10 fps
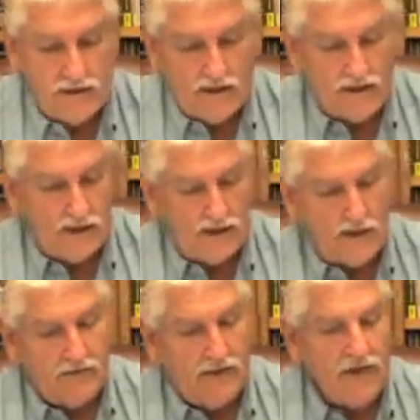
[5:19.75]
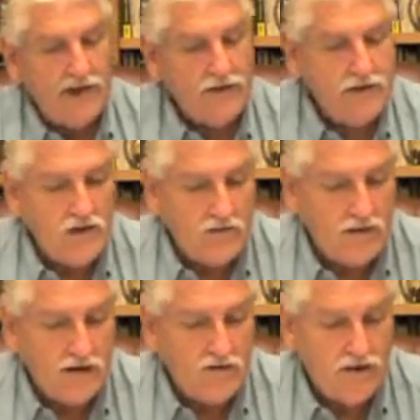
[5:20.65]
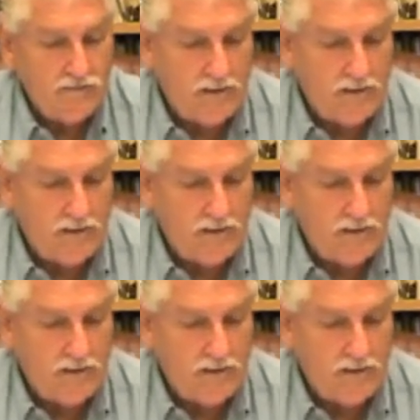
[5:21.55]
and I have an occasion on my trip,